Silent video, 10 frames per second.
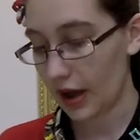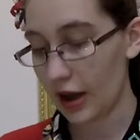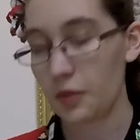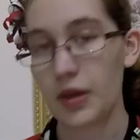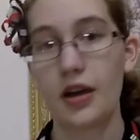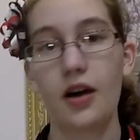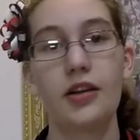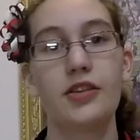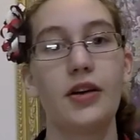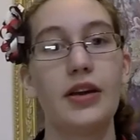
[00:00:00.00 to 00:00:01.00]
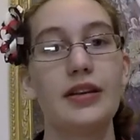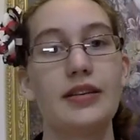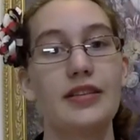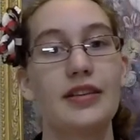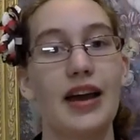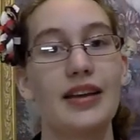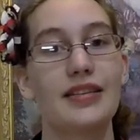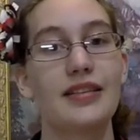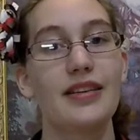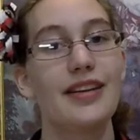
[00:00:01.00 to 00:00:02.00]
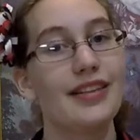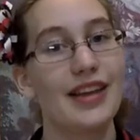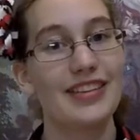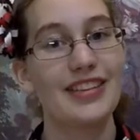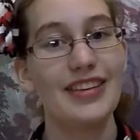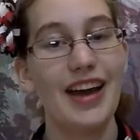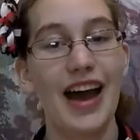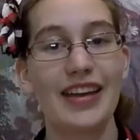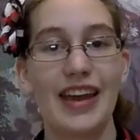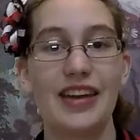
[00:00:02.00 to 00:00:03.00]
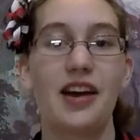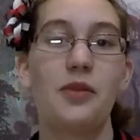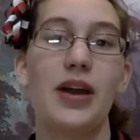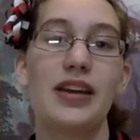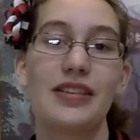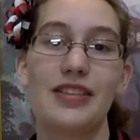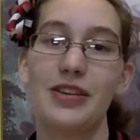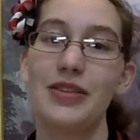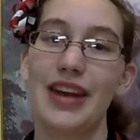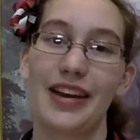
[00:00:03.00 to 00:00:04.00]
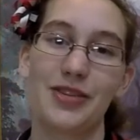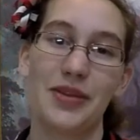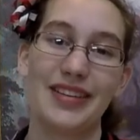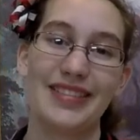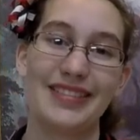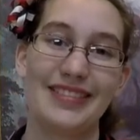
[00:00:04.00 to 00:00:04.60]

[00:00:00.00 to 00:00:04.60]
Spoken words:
I hope that y'all enjoyed tonight's lesson. I cannot wait to see you in the next one.